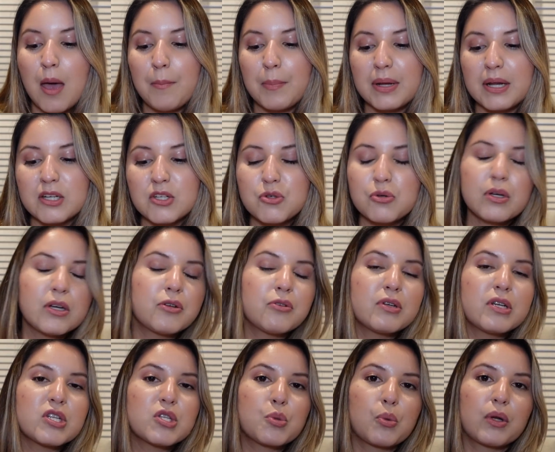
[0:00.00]
But at
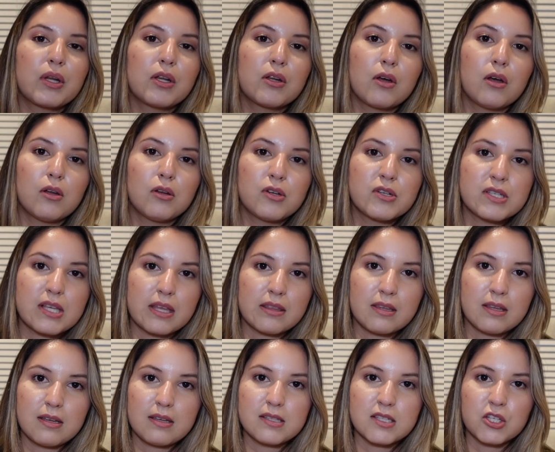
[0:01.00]
$220, I
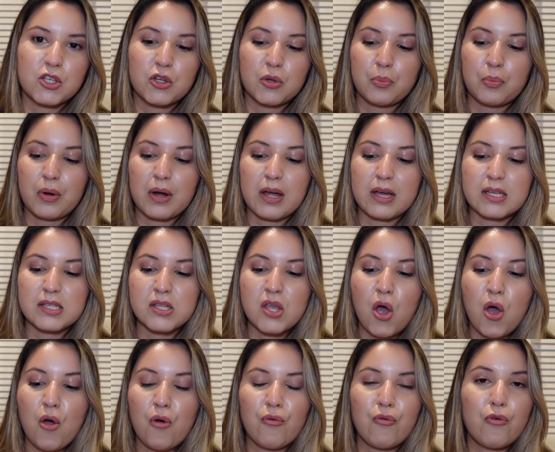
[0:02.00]
think it's a good price
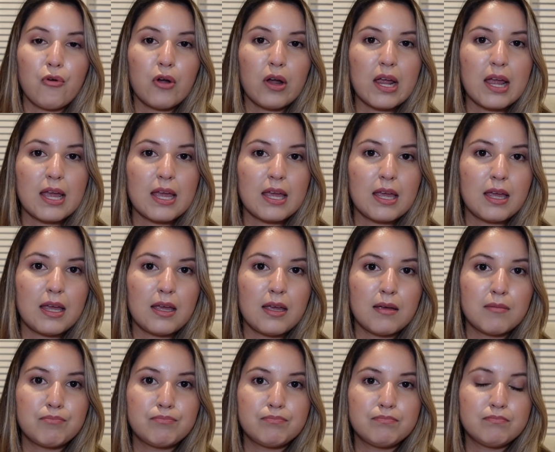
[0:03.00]
for
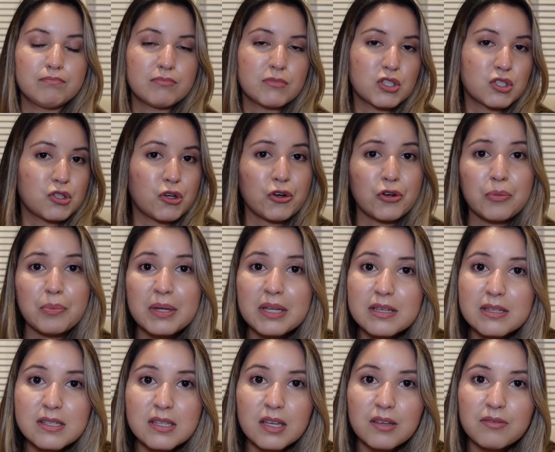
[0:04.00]
a starter
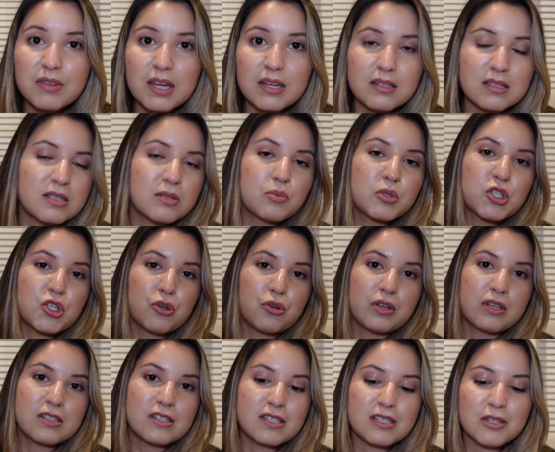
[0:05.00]
piece if that is what you're
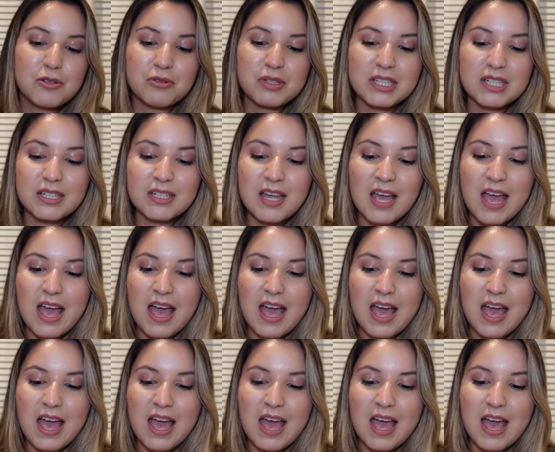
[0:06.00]
considering.